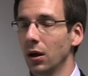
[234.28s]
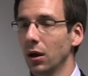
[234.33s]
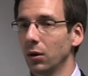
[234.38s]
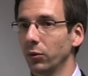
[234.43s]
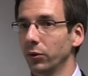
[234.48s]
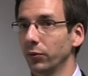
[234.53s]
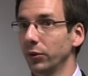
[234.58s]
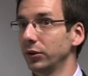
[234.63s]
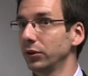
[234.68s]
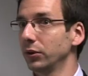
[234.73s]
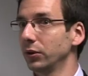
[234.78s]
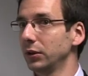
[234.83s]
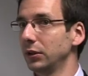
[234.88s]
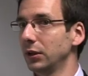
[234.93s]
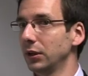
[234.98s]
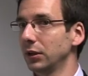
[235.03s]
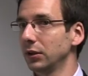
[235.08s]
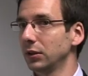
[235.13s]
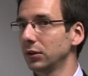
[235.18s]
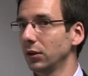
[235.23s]
We recently
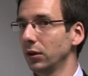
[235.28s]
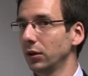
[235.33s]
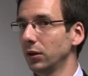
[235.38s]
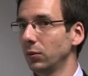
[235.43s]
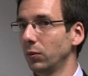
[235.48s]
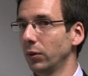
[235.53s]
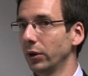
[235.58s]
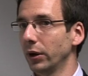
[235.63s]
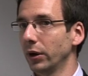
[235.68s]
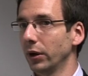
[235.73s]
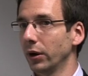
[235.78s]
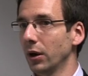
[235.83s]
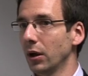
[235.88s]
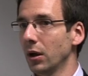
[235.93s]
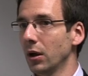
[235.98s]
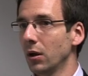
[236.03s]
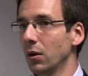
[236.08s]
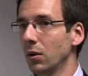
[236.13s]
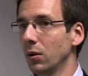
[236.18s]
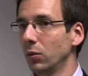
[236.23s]
did a study where
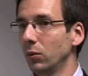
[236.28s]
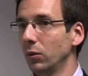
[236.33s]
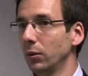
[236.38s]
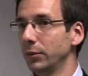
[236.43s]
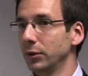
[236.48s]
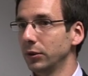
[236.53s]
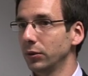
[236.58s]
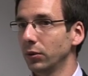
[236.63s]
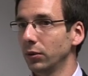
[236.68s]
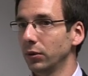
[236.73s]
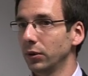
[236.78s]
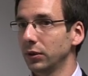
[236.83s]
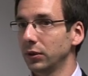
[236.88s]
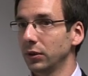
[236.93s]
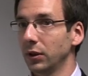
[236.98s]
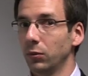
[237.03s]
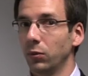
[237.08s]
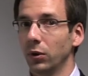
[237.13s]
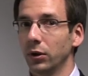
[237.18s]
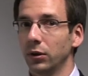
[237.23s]
women told us
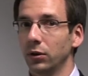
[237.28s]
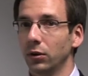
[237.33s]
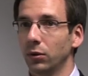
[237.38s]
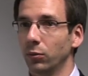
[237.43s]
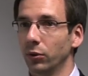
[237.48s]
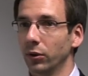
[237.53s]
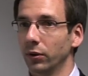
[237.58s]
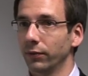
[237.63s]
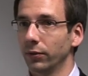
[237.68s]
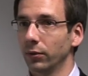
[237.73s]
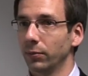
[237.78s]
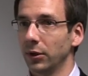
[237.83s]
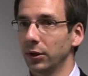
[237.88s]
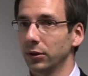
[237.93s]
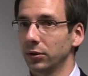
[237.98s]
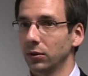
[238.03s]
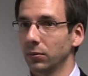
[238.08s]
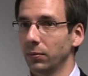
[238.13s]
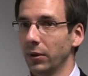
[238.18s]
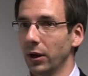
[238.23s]
they want to know more
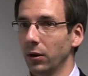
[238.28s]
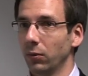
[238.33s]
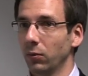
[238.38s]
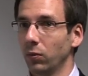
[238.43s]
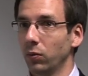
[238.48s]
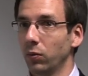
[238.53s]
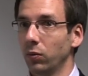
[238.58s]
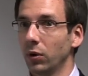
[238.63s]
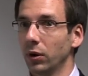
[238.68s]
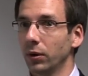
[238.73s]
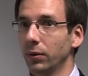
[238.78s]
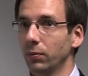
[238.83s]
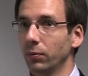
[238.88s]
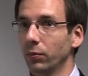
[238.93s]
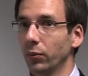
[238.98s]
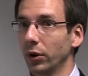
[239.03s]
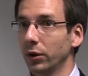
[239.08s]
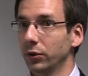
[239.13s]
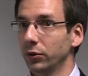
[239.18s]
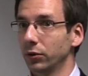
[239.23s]
information about what
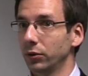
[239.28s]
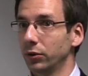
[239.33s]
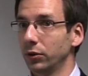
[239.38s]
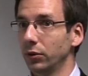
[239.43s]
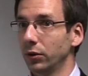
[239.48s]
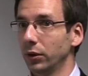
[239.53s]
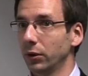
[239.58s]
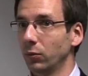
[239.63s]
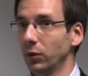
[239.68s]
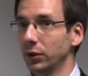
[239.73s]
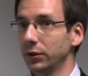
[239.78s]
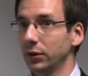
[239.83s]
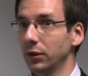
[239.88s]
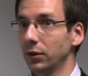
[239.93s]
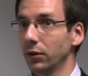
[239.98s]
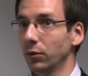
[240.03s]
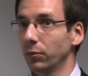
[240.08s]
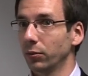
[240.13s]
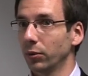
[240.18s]
brands are doing, what's in their